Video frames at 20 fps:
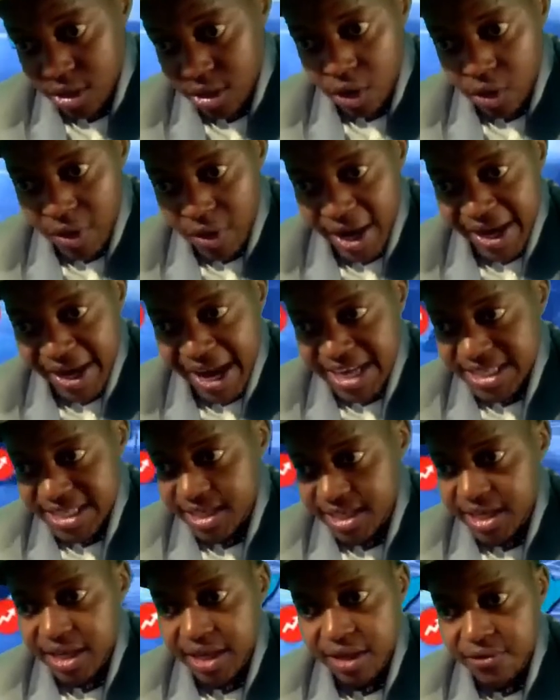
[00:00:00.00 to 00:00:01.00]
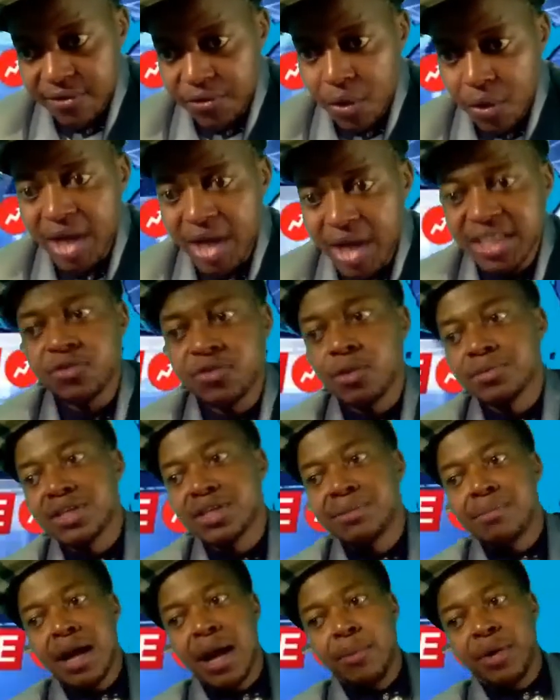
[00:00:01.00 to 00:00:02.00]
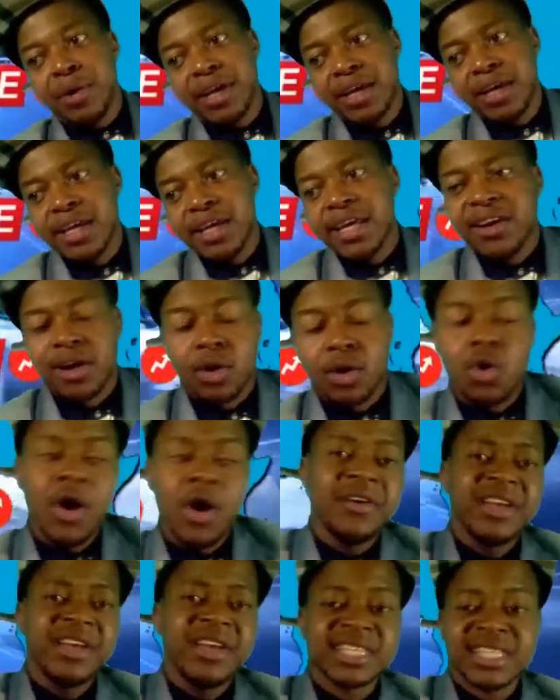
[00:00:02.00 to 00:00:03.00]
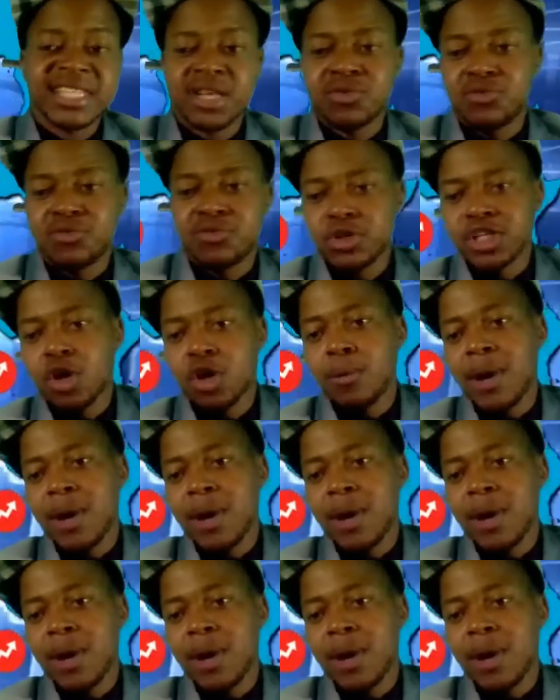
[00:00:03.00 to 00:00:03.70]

All right, guys, if you're watching from Zimbabwe, go and register to vote.